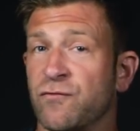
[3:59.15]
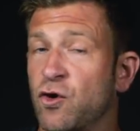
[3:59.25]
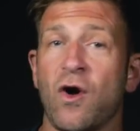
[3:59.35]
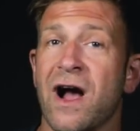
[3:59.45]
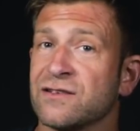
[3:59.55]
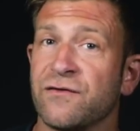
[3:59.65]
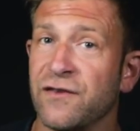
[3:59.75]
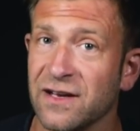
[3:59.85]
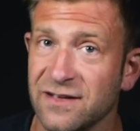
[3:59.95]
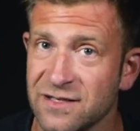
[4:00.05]

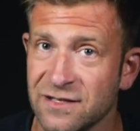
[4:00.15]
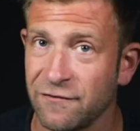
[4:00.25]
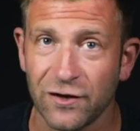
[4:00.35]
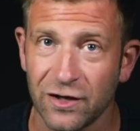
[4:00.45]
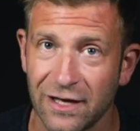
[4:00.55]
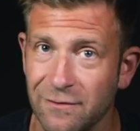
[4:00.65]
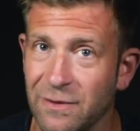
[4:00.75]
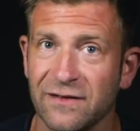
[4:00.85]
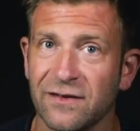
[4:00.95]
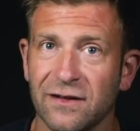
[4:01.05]
CrossFit affiliate,
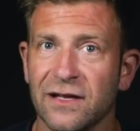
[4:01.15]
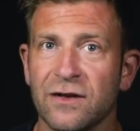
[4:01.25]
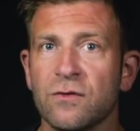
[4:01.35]
basically.